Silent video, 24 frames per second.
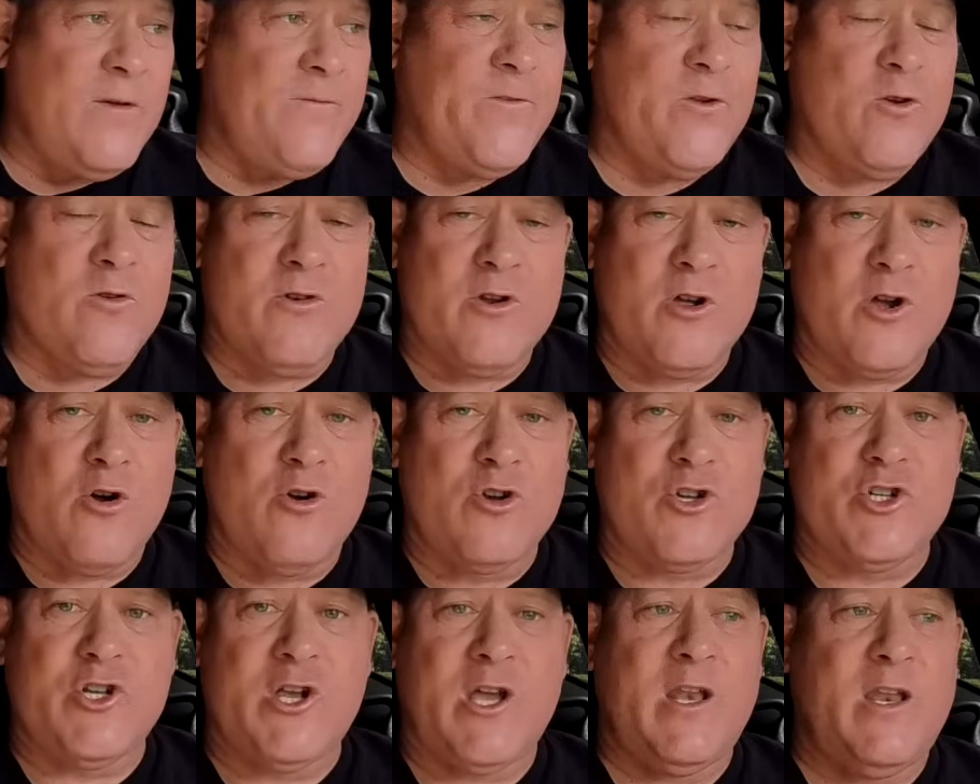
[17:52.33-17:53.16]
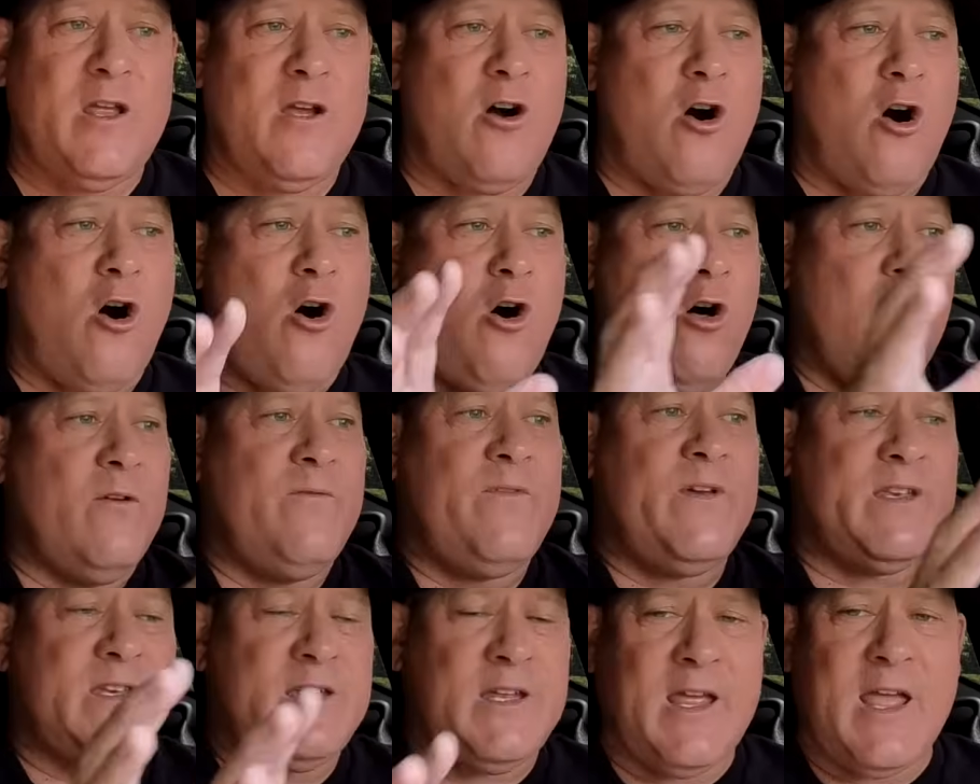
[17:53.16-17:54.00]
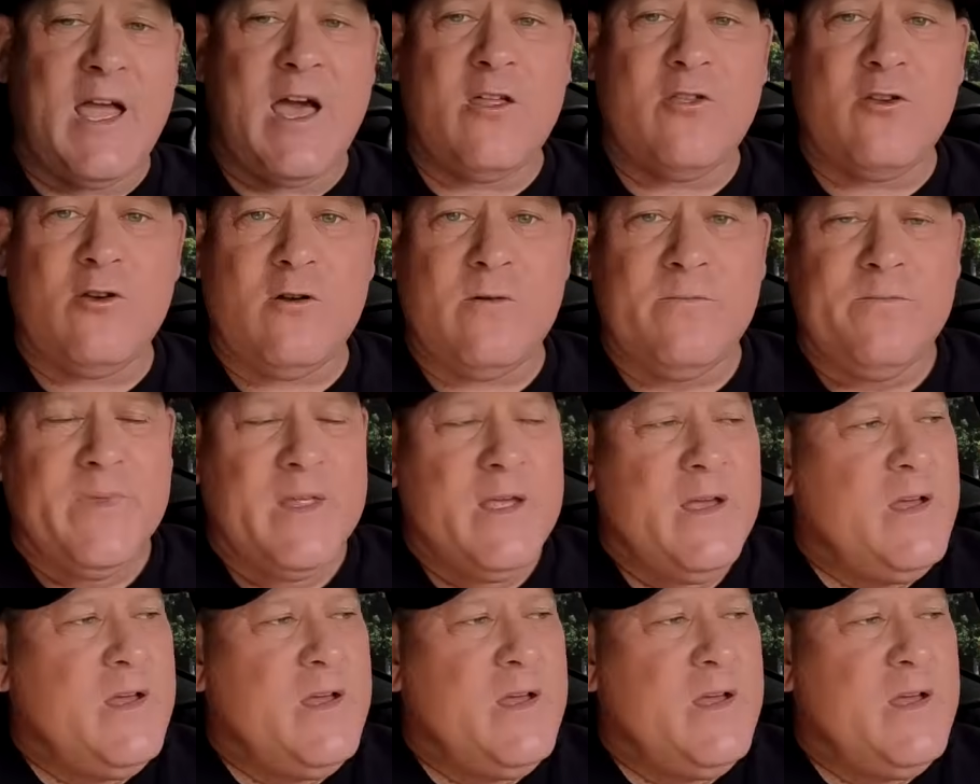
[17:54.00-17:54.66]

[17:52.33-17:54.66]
if you're negotiating all of it together,